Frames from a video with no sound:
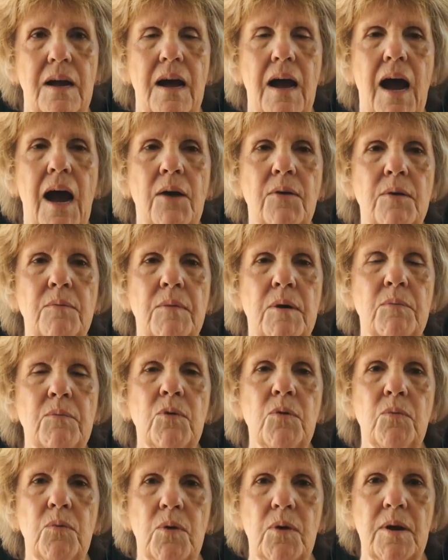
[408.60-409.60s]
I
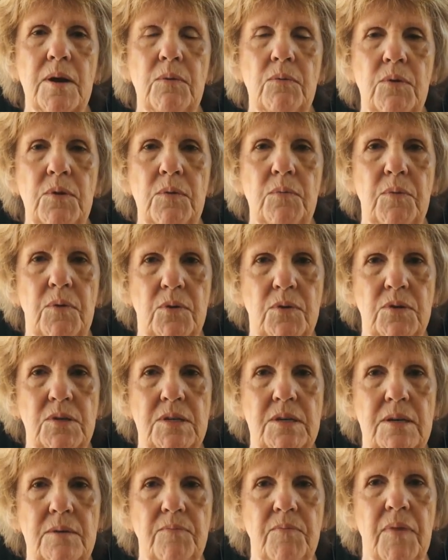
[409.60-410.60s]
remember working with a
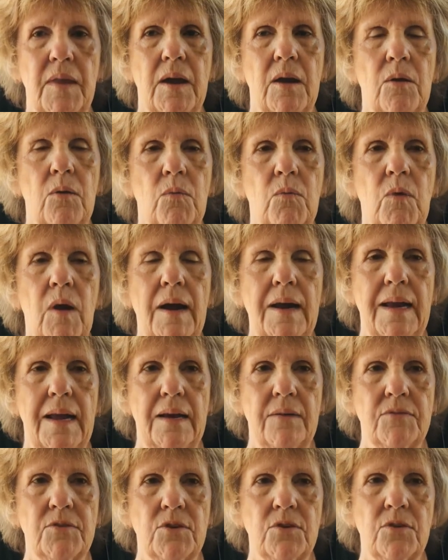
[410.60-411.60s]
person right
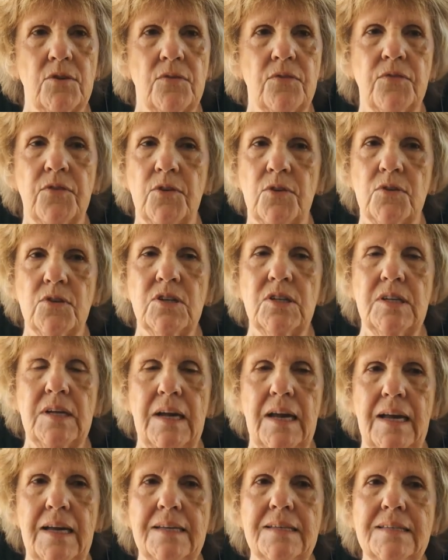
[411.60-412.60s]
after the first
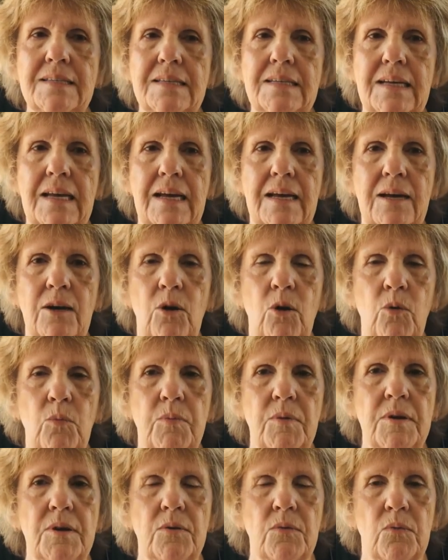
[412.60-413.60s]
ACA
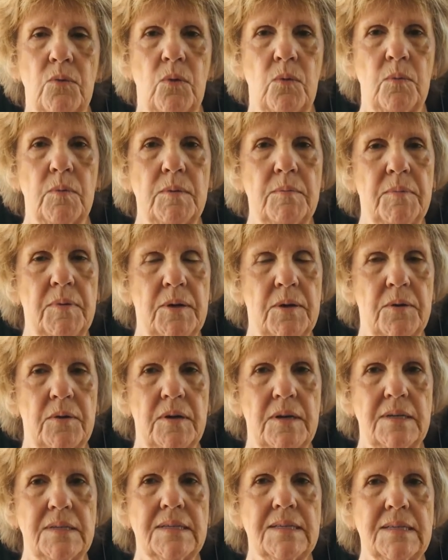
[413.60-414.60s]
open enrollment
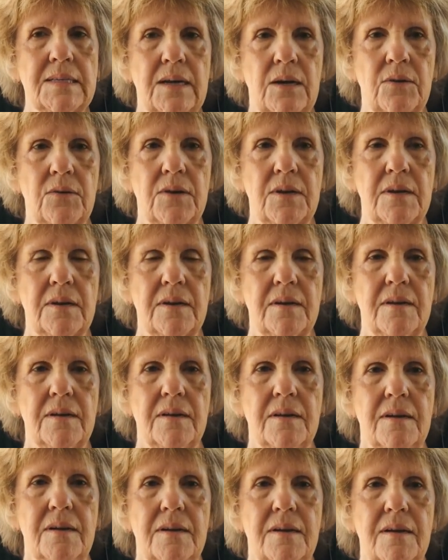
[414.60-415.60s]
period started.
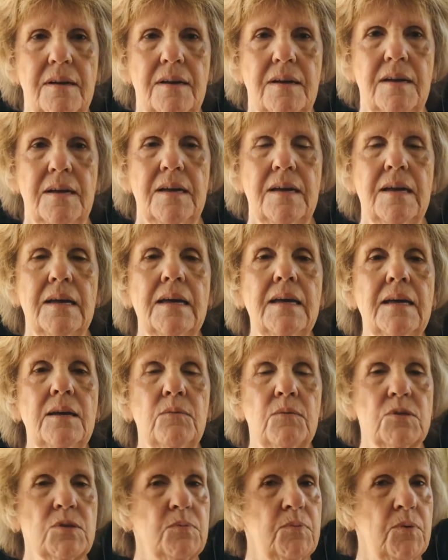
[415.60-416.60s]
He
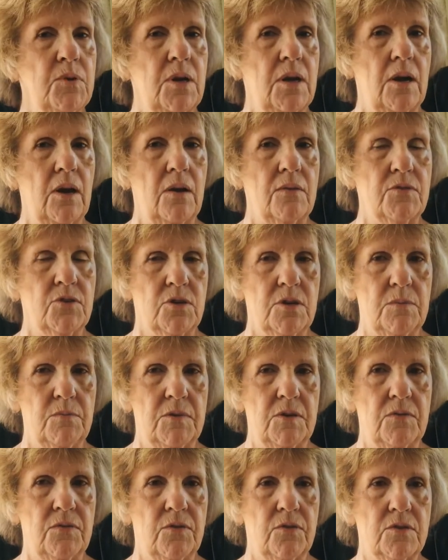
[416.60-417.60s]
was putting off
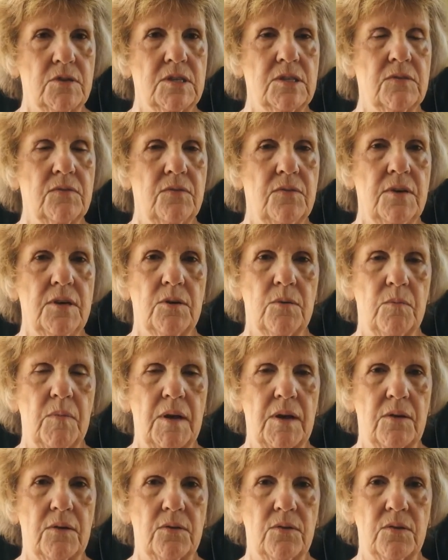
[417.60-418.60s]
treatment for a severe
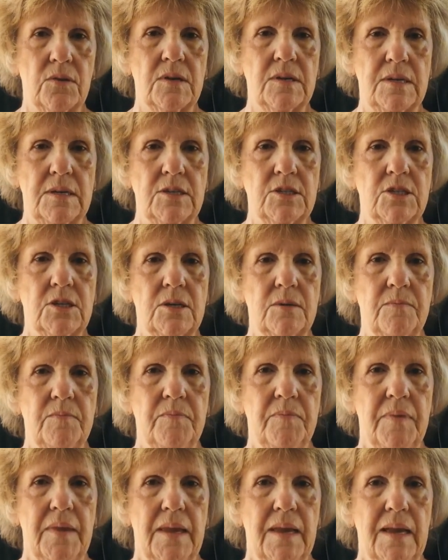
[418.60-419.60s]
medical condition
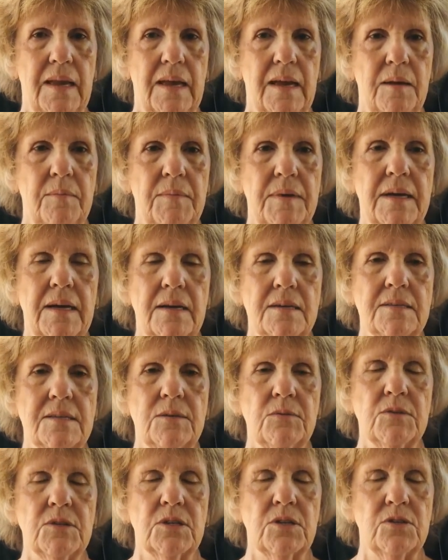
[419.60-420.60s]
because
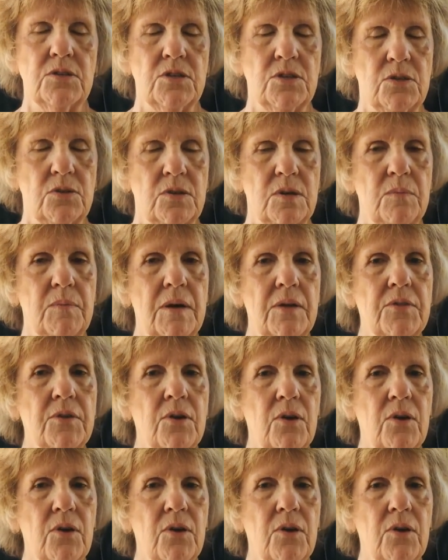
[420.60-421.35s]
he was concerned about the